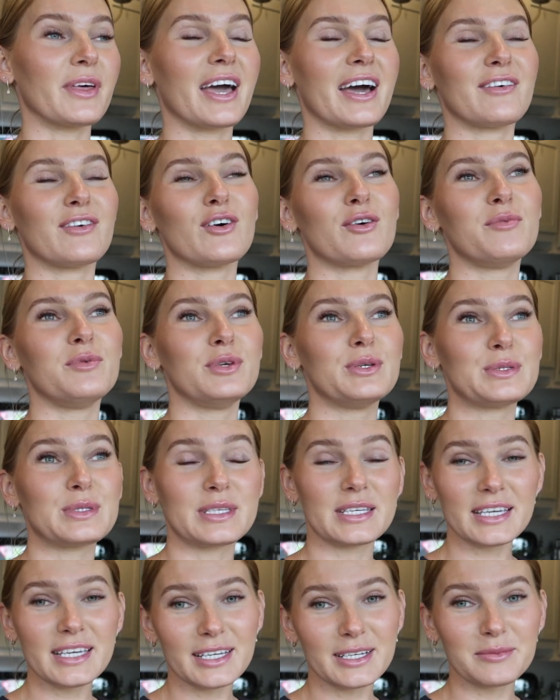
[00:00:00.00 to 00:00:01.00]
They have a
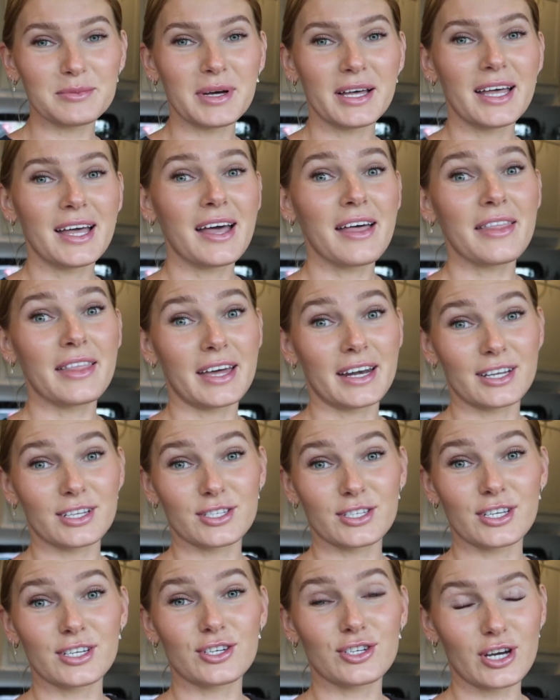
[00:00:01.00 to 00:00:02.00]
museum that
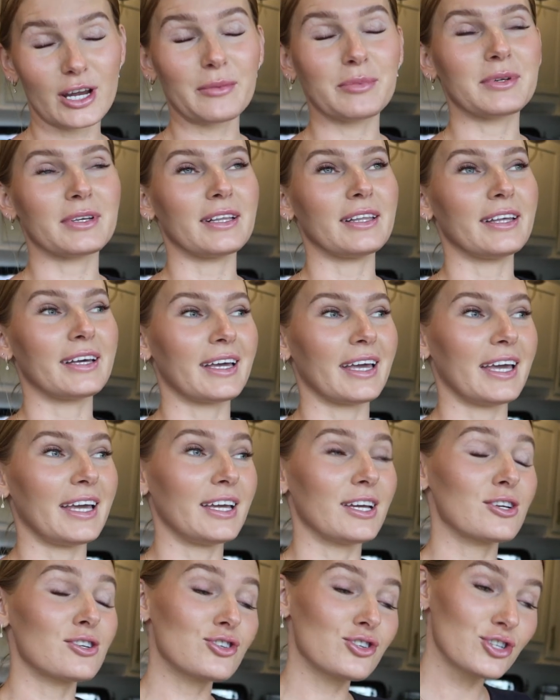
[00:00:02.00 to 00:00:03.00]
is shaped like
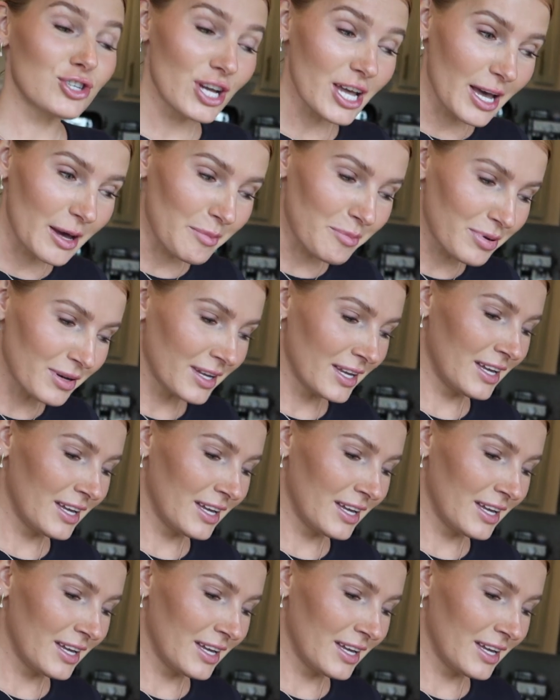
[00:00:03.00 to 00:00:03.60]
a ship.